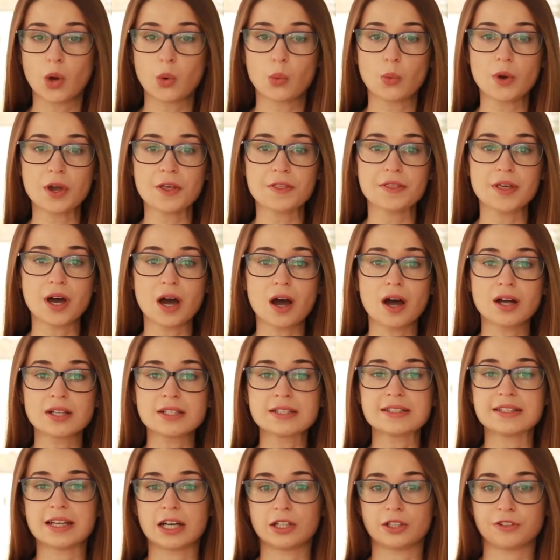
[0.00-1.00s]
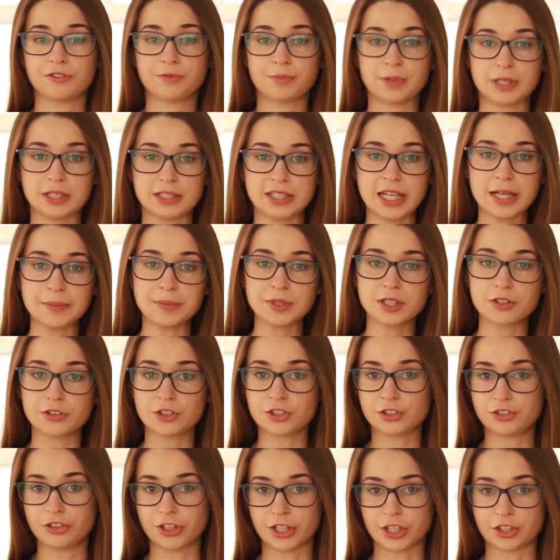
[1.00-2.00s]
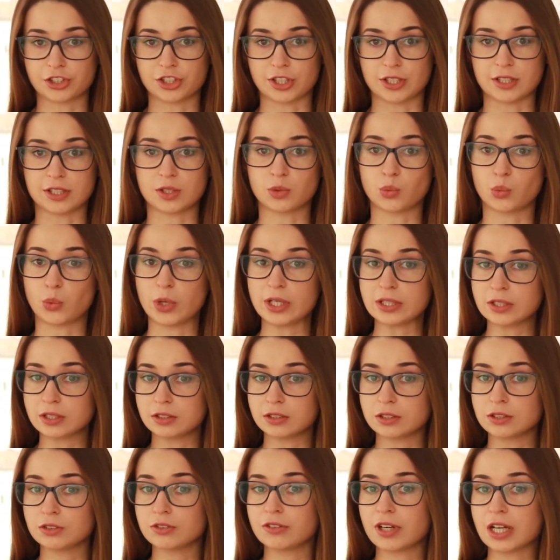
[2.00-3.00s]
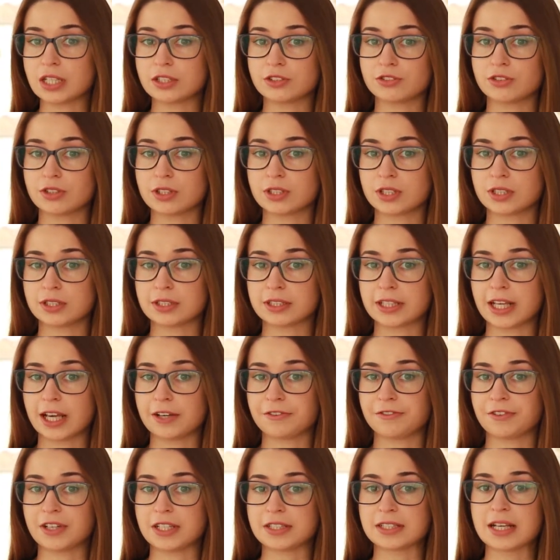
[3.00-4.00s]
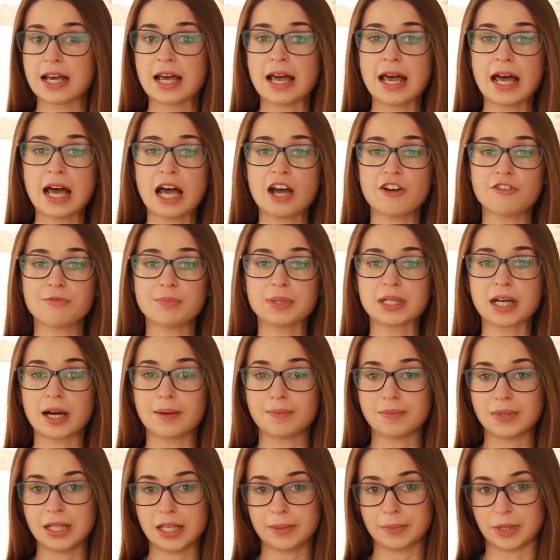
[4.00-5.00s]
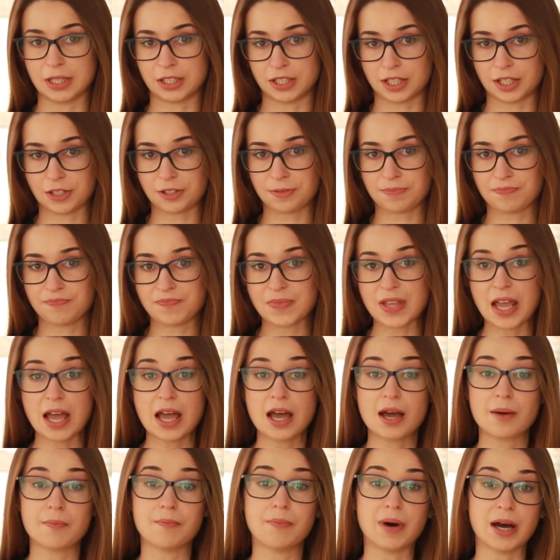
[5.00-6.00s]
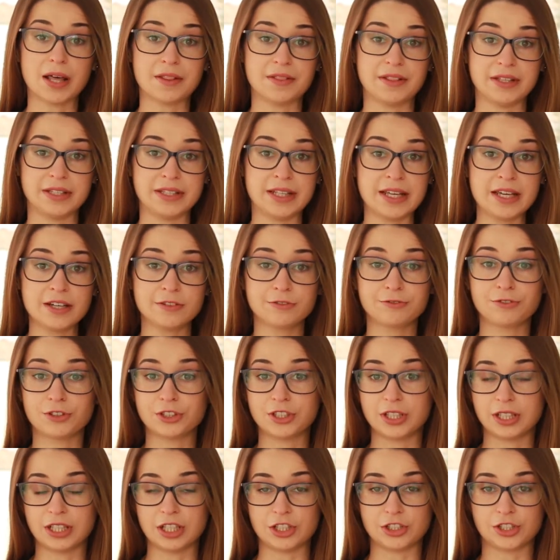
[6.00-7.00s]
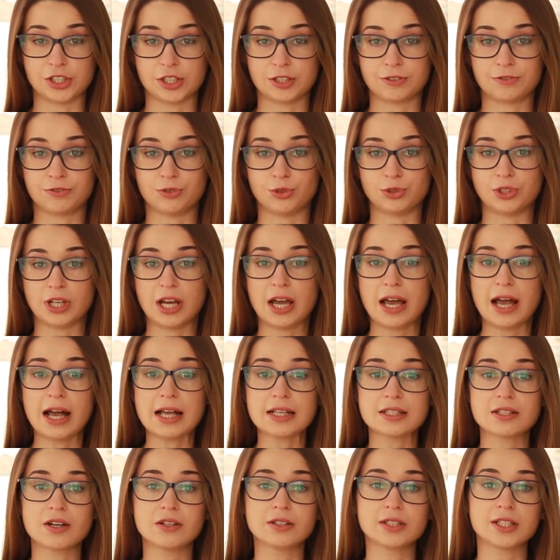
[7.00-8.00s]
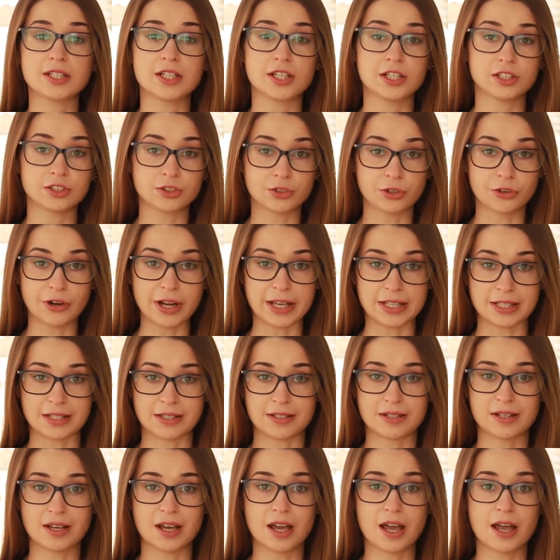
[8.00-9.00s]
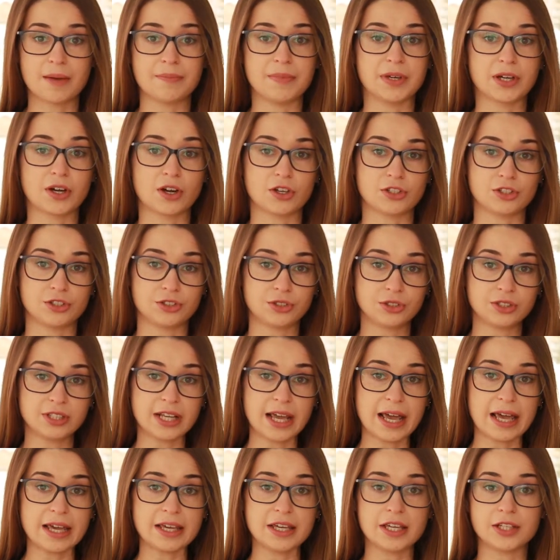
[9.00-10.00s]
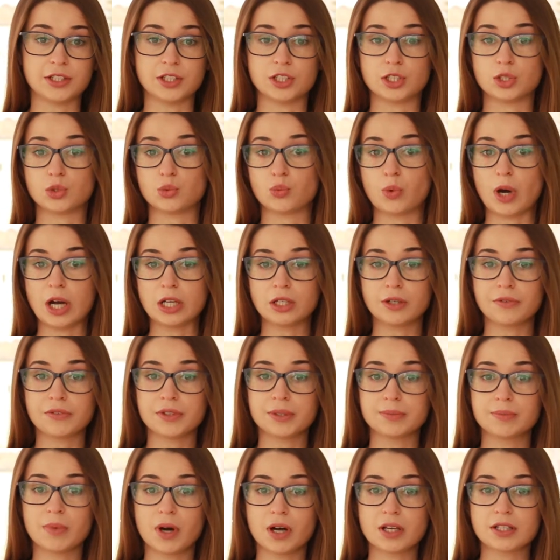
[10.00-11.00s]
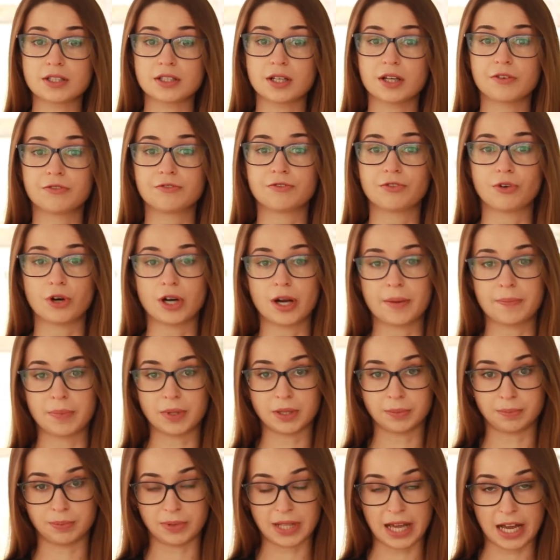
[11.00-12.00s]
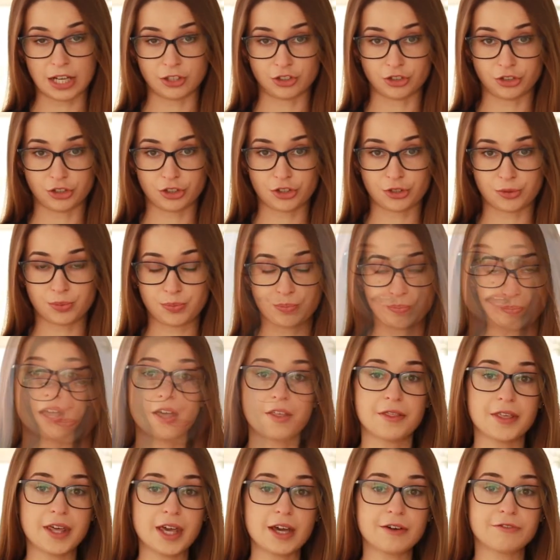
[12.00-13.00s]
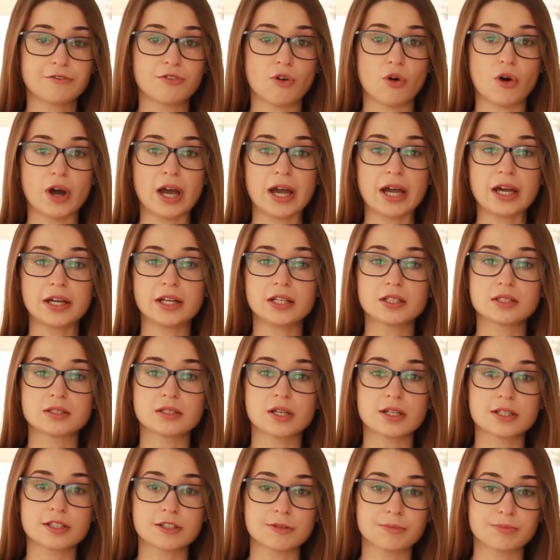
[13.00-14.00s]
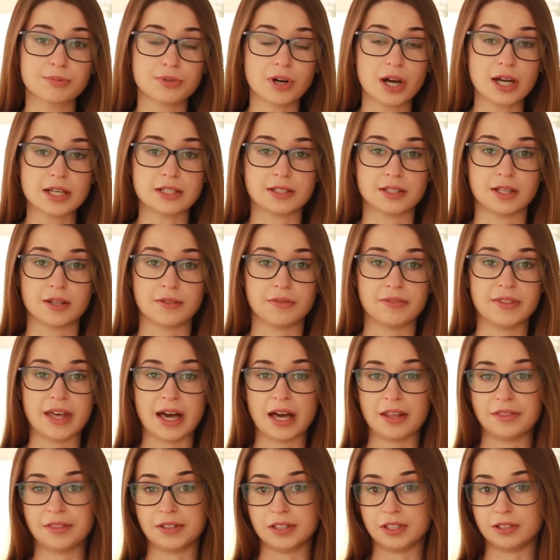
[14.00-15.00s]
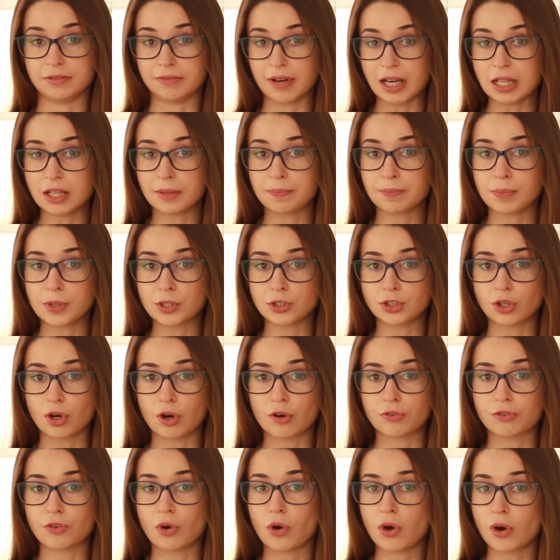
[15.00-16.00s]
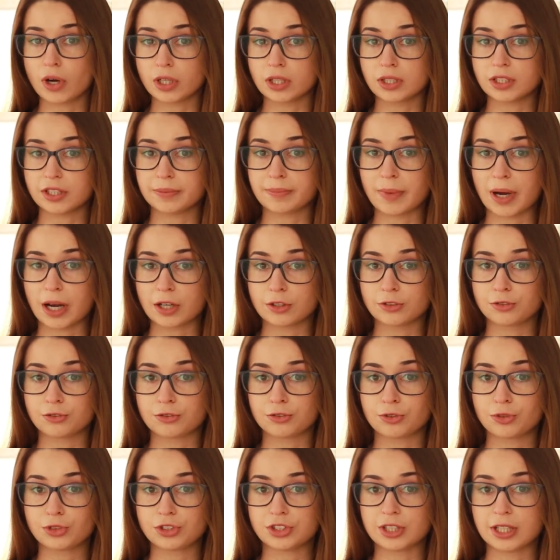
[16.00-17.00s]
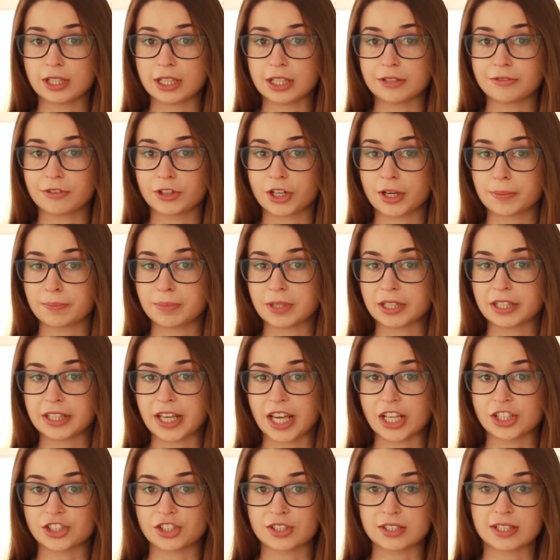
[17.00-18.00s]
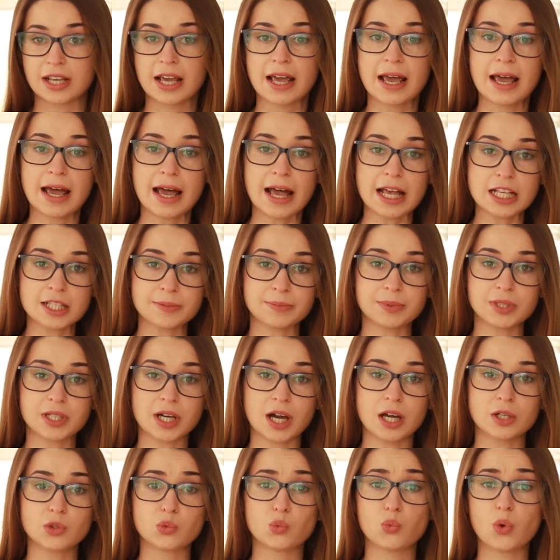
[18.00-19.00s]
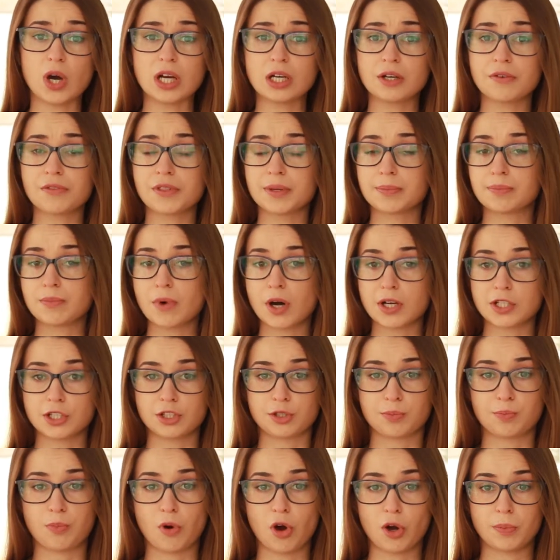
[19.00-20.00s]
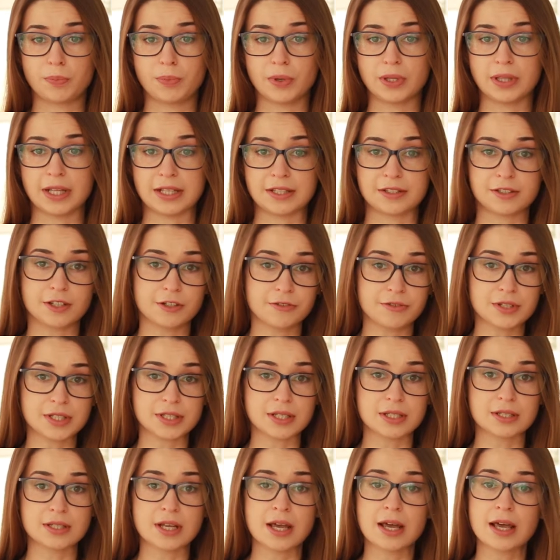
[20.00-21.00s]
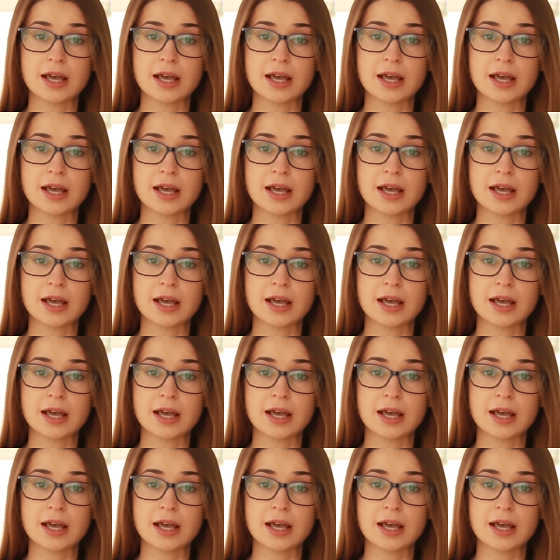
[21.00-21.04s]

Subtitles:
With the onset of pandemic restrictions, visiting restaurants and cafes have become limited. But the need for delicious food has only increased, because today it is one of the most affordable pleasures. Therefore, it is not surprising that the development of on-demand food delivery applications has become one of the most popular services